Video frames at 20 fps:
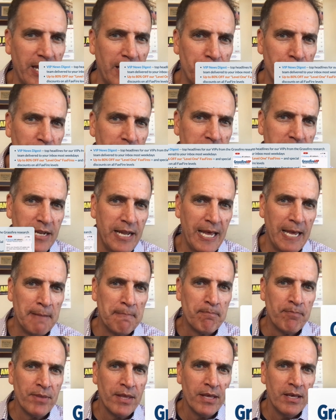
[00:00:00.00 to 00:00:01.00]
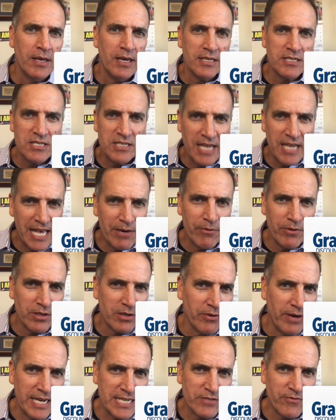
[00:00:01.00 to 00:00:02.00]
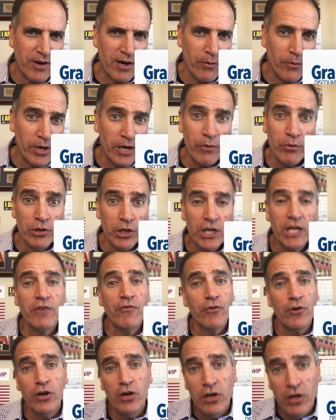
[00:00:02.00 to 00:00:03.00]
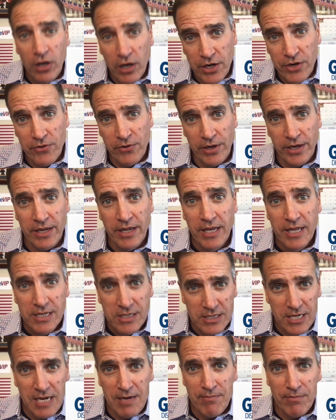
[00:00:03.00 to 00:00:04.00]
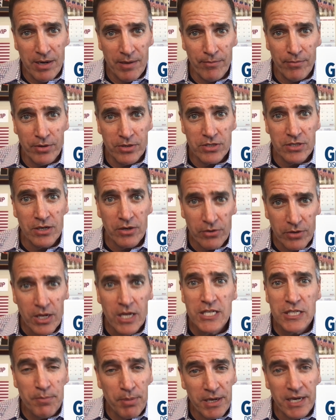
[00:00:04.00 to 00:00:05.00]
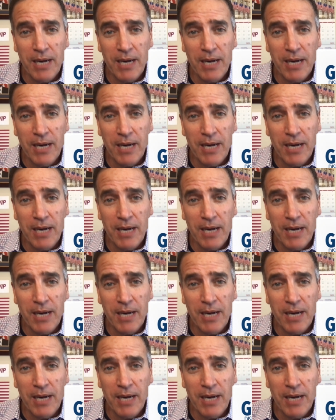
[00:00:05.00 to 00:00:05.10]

VIP today. A stand with Grassfire. We're looking for 100 team members to